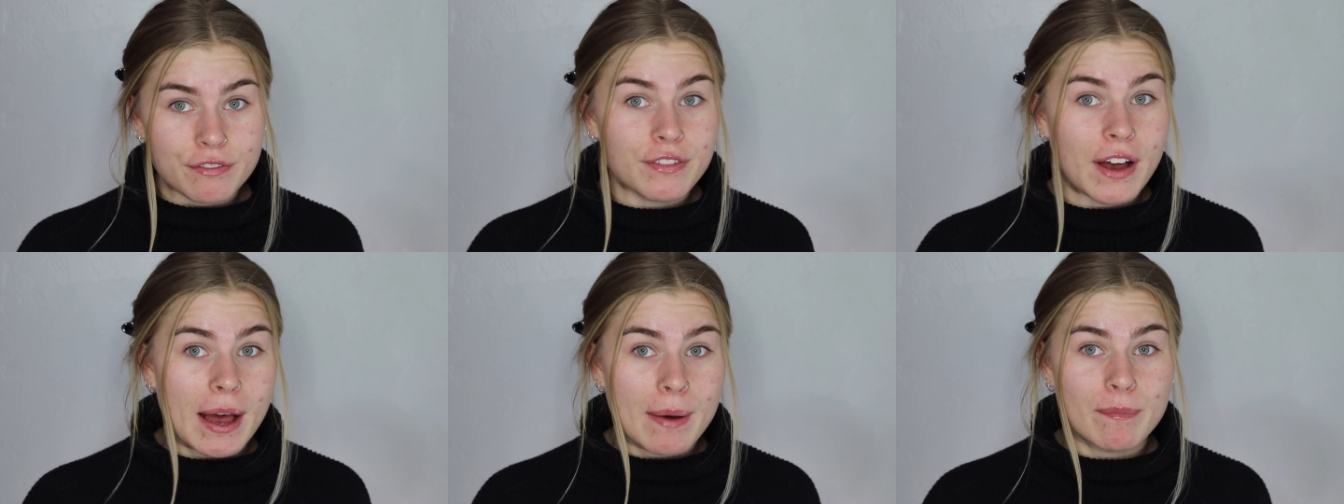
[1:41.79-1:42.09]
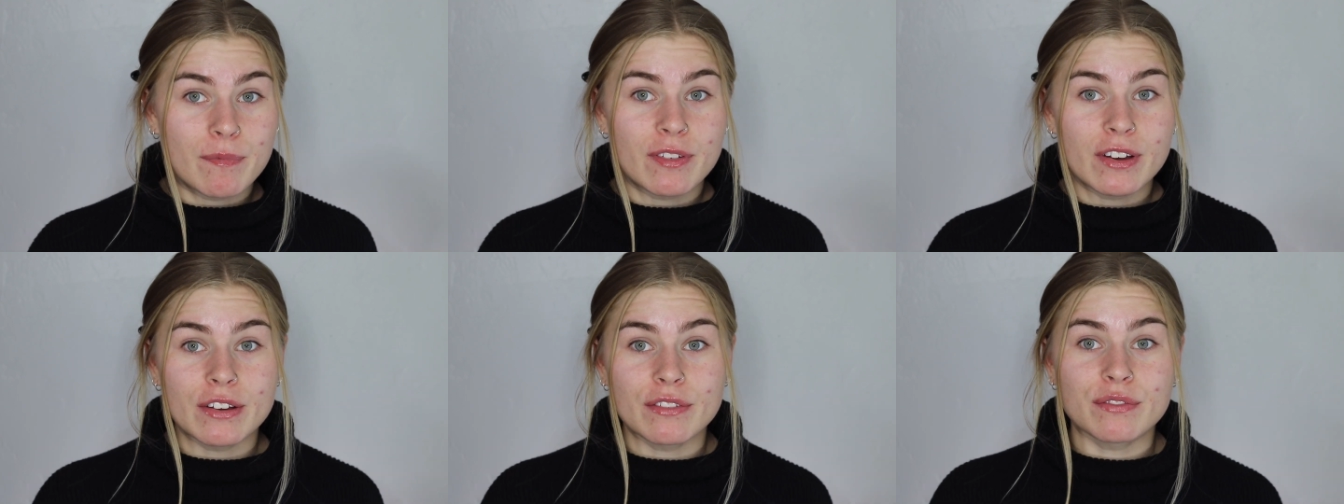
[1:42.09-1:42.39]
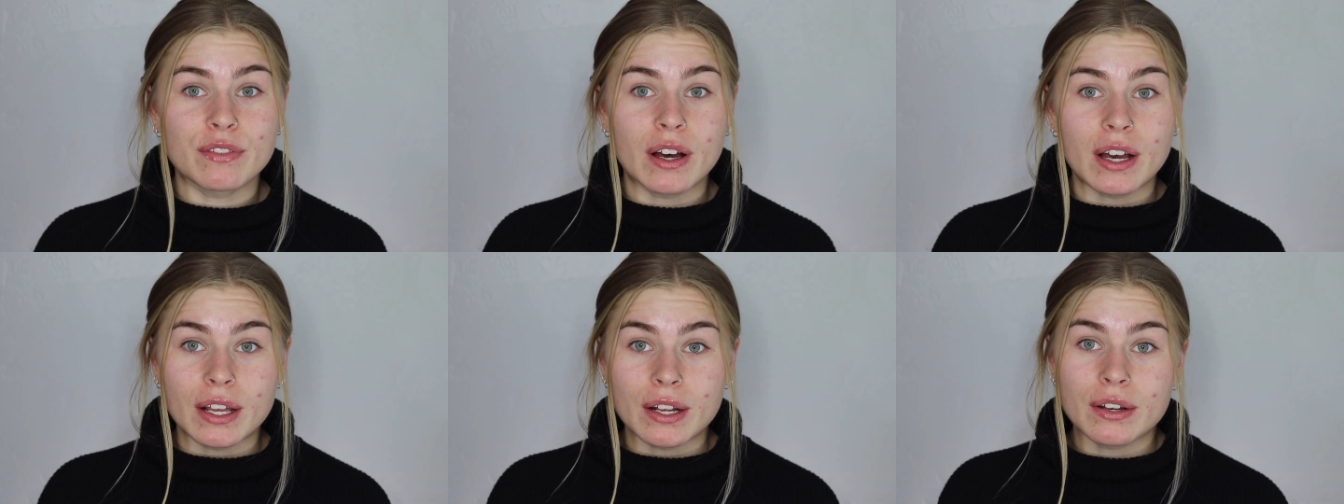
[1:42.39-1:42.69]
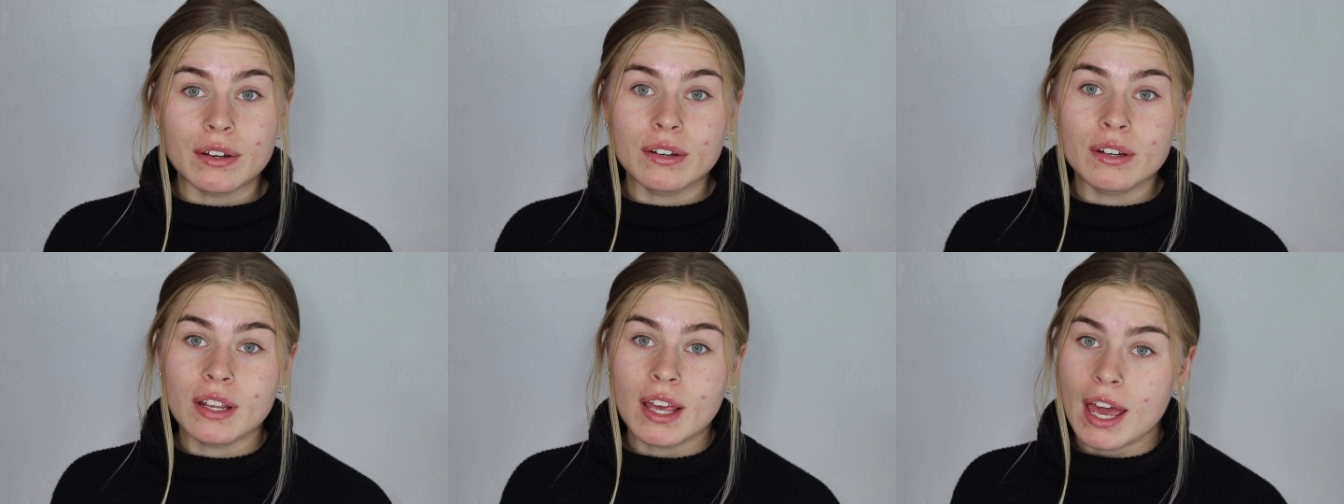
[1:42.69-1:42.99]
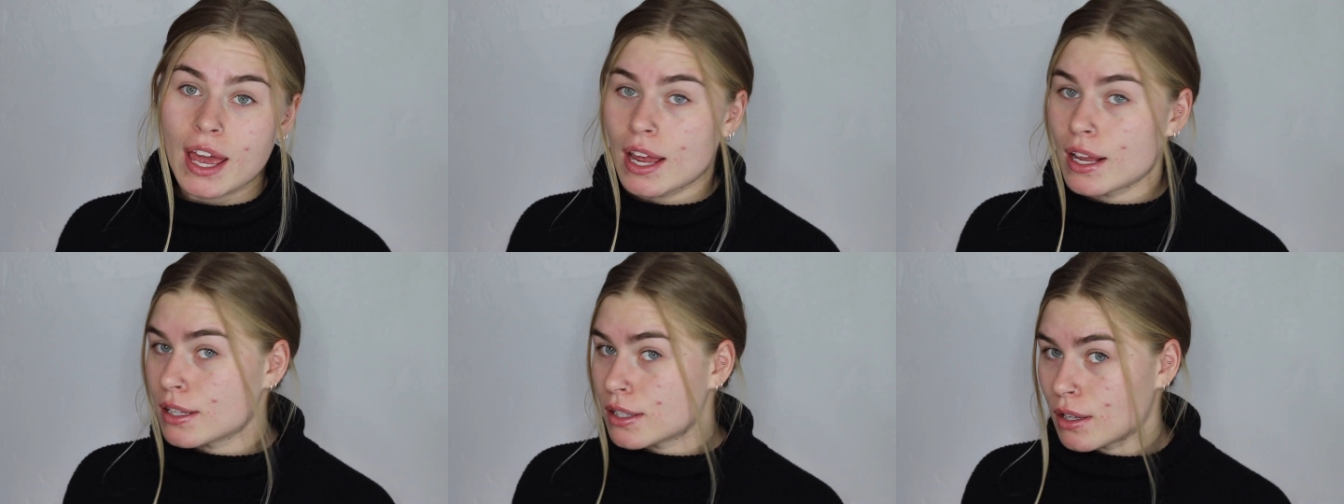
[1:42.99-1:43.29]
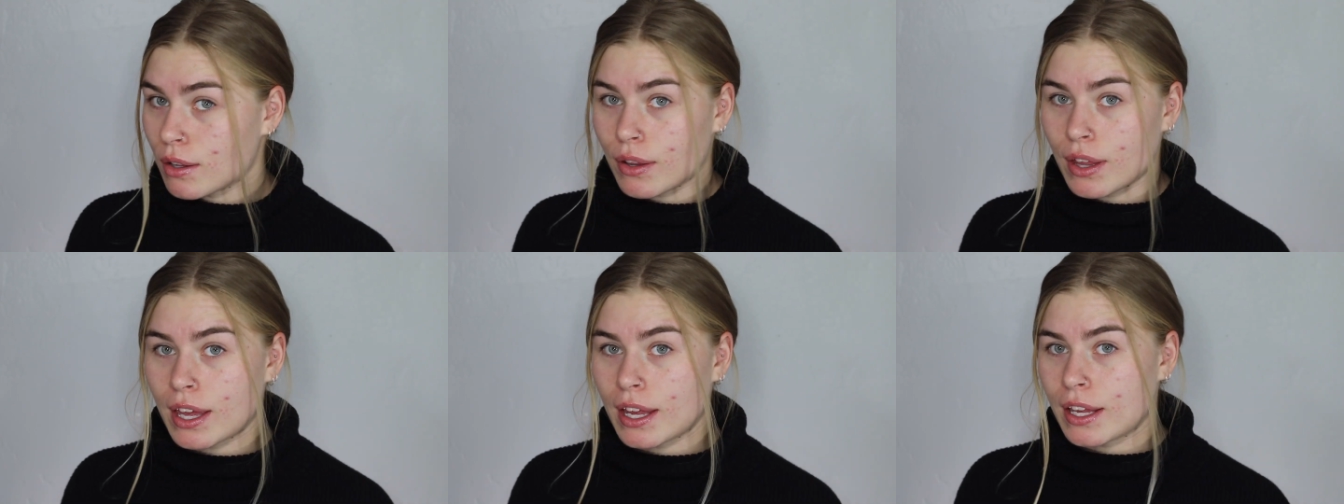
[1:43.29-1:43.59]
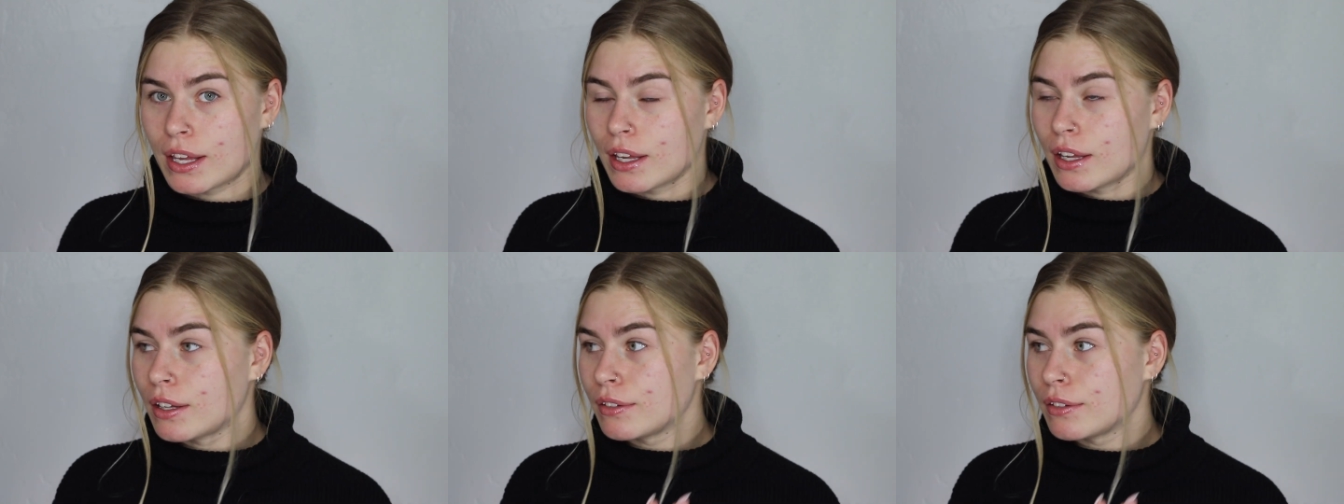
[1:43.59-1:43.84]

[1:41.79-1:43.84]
FabFitFun, okay? So like,